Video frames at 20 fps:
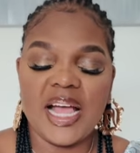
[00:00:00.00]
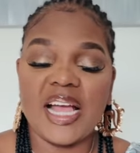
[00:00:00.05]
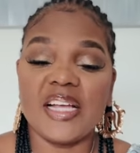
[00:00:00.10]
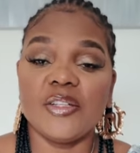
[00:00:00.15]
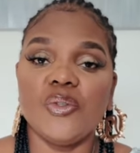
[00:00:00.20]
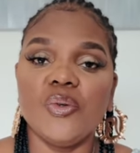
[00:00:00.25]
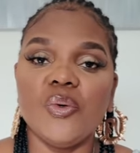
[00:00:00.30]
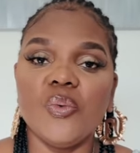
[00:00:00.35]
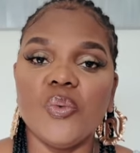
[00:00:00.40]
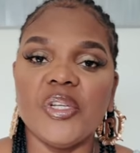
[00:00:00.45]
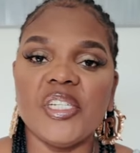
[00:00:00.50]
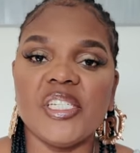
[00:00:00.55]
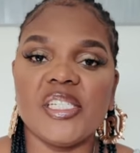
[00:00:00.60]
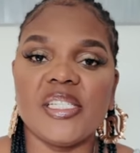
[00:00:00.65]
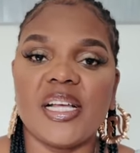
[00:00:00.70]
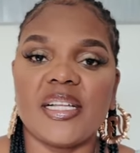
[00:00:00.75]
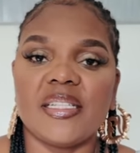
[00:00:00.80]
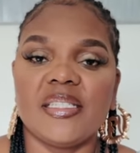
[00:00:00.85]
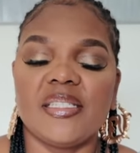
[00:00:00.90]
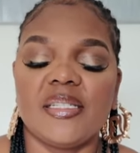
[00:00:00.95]
i do wish
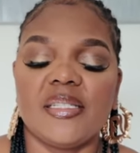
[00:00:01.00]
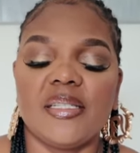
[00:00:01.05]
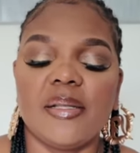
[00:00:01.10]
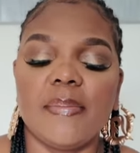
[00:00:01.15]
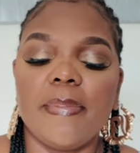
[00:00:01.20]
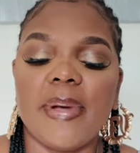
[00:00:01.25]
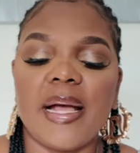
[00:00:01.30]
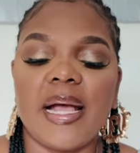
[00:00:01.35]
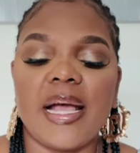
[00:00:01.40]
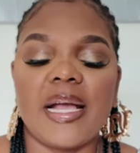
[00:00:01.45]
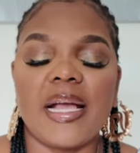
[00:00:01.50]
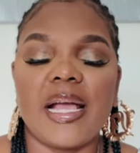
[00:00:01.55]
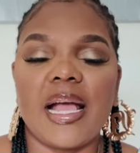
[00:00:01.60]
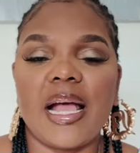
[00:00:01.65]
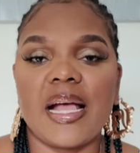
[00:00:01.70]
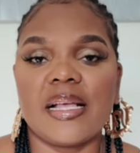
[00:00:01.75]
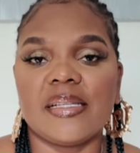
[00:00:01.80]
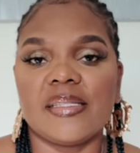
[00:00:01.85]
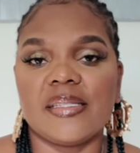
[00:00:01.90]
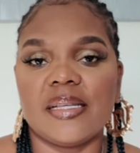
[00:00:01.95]
that the bag
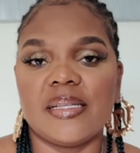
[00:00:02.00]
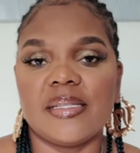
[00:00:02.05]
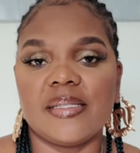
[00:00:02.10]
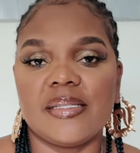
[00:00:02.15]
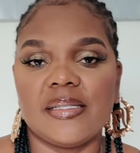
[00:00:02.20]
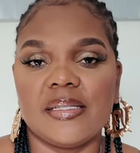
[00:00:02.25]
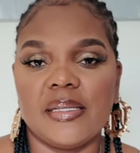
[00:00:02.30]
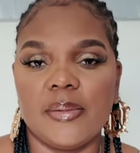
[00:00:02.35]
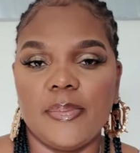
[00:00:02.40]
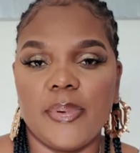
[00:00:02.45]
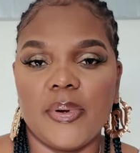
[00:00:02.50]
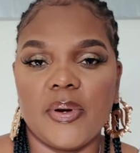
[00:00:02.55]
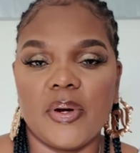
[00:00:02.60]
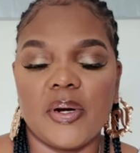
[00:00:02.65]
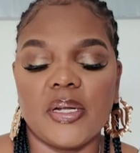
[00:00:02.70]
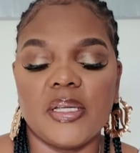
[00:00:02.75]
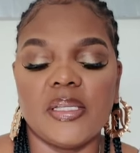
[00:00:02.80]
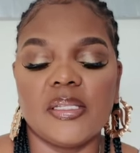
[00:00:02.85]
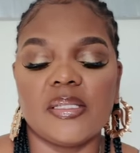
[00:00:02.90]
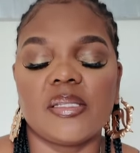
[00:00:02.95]
has a
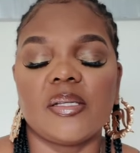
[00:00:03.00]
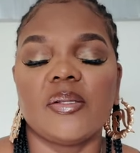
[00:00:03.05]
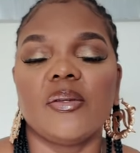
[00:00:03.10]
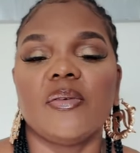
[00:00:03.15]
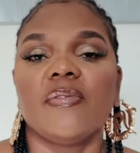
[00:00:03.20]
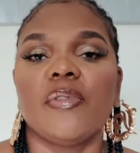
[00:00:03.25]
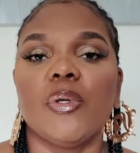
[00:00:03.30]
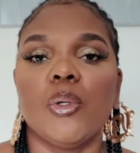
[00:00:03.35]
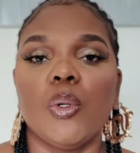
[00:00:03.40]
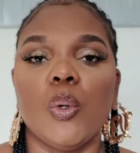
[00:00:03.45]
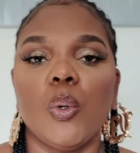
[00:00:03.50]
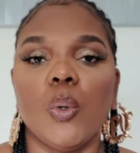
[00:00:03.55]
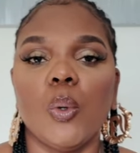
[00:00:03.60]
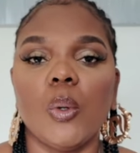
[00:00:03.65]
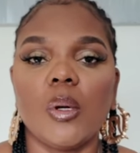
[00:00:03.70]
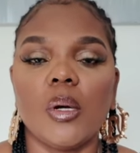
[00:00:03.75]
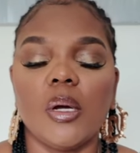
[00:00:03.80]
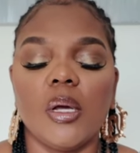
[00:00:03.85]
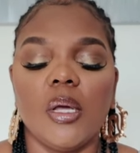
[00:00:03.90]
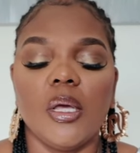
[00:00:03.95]
zipper instead of the
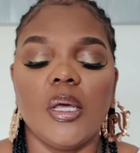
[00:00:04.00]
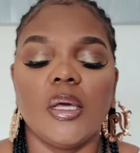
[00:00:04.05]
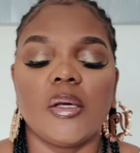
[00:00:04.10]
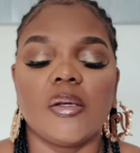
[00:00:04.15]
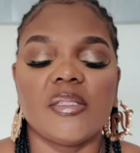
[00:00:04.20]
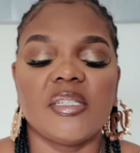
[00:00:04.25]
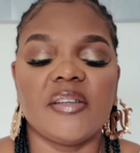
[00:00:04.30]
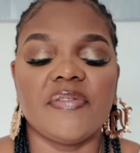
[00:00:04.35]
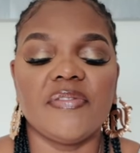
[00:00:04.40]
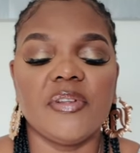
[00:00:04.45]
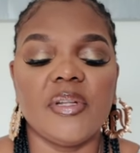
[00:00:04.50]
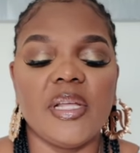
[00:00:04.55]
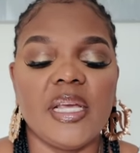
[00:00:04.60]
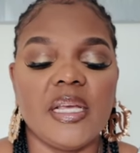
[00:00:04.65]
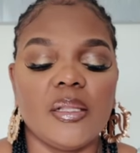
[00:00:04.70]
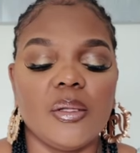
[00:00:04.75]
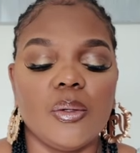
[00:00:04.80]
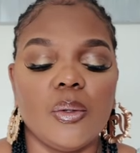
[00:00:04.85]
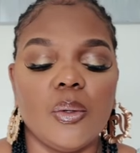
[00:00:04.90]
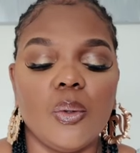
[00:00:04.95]
hook because i feel
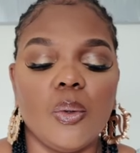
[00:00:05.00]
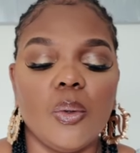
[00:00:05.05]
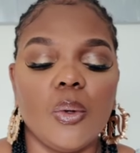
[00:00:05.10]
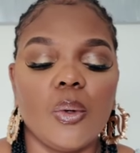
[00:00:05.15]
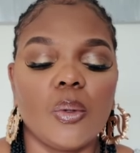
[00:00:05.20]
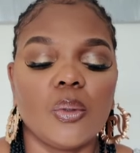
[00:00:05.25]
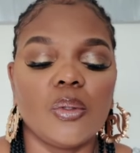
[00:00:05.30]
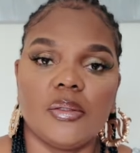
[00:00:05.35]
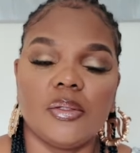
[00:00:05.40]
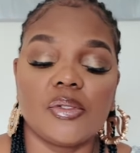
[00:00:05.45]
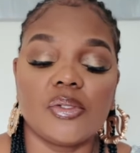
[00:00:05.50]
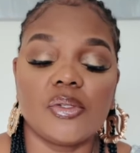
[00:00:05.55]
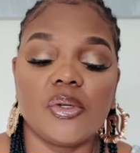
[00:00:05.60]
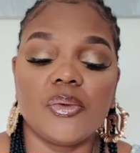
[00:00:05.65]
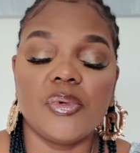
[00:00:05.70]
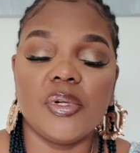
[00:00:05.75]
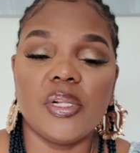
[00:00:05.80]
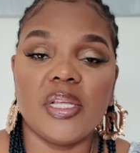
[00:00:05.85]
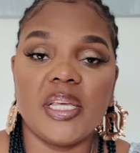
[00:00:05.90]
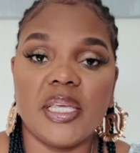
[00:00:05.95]
like the hook does
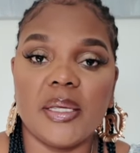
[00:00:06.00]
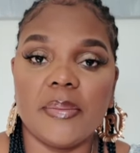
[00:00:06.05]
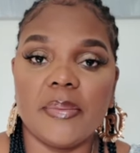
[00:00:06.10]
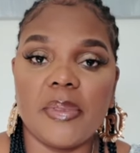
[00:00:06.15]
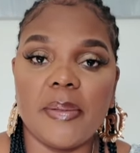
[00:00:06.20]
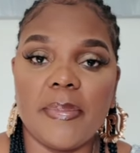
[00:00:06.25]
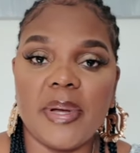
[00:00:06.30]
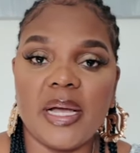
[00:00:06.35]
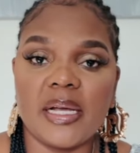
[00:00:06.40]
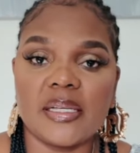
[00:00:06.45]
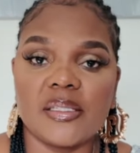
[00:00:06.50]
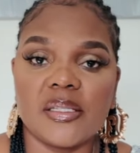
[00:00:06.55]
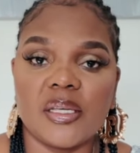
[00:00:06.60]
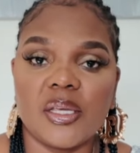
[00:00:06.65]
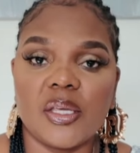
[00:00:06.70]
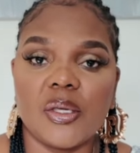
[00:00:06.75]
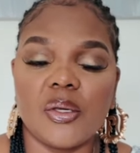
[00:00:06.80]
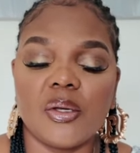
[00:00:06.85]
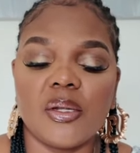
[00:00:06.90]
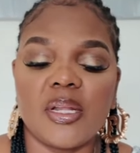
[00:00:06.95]
not really keep the bag
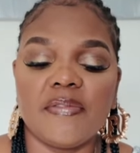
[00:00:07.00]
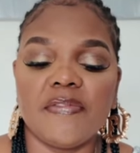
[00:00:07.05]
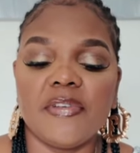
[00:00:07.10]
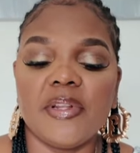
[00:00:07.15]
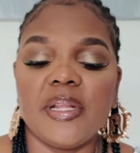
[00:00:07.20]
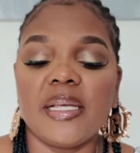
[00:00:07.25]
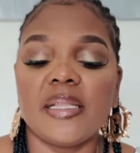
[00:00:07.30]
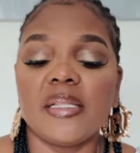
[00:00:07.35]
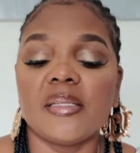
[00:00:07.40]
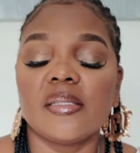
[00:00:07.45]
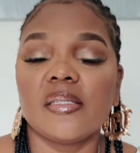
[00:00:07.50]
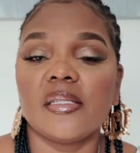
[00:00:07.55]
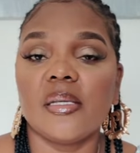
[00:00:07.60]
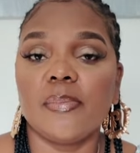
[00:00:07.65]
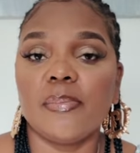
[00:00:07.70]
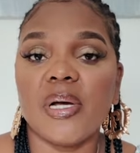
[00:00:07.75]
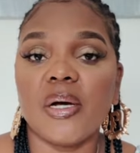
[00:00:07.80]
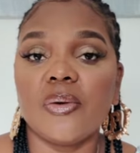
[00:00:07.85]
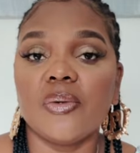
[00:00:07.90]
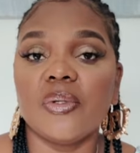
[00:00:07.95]
secured i feel like the
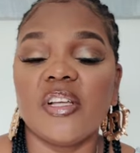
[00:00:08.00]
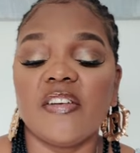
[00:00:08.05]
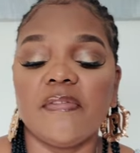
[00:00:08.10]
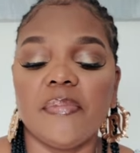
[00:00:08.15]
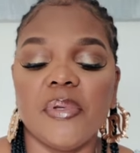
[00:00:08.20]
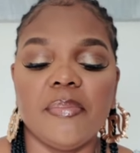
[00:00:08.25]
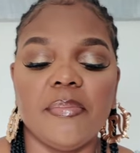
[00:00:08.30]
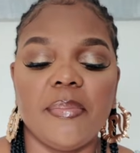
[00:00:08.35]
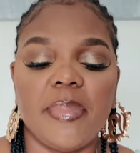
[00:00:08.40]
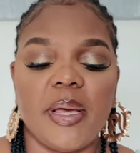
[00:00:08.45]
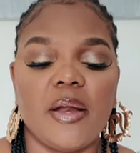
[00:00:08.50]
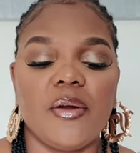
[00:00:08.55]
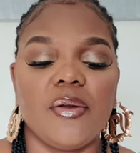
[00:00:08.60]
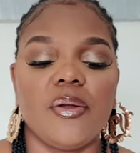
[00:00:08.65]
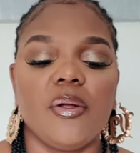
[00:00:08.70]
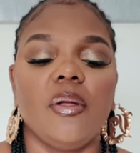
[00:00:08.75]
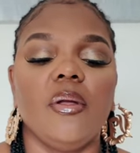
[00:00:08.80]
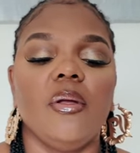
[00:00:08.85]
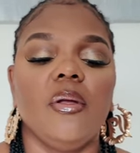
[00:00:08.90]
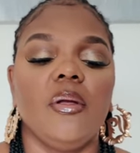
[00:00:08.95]
zipper would have been
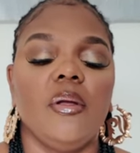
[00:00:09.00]
better